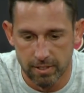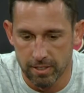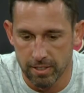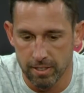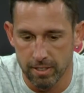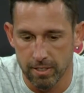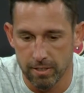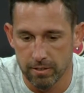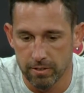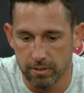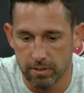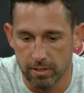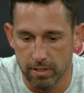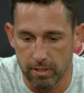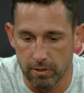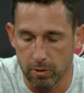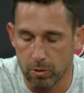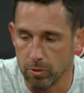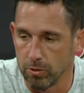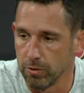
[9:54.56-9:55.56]
and that's
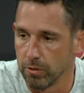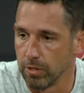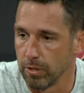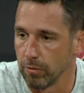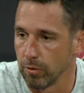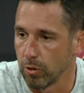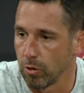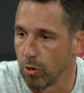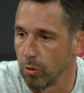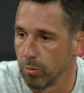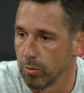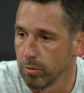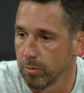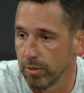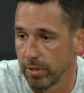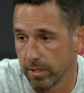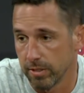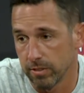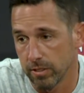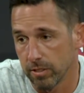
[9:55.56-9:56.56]
not the coolest thing for Colbert,
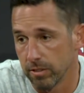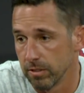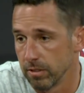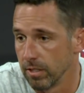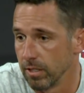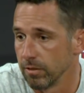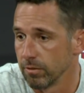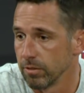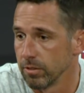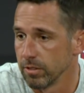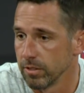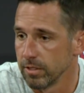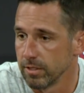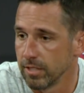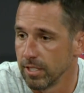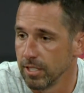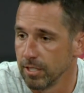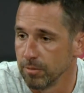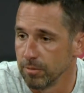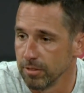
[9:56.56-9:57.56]
but that's a good thing for the
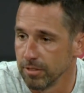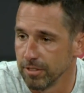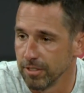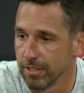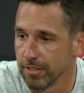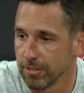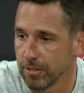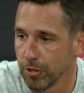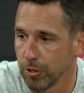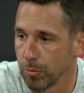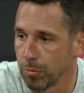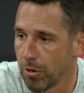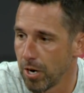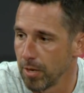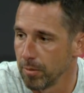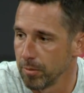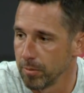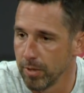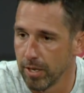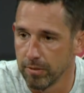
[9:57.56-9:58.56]
team. You know, it's a good
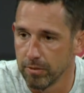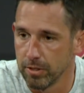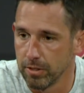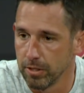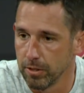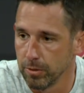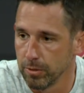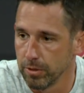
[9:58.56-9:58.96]
problem to have to deal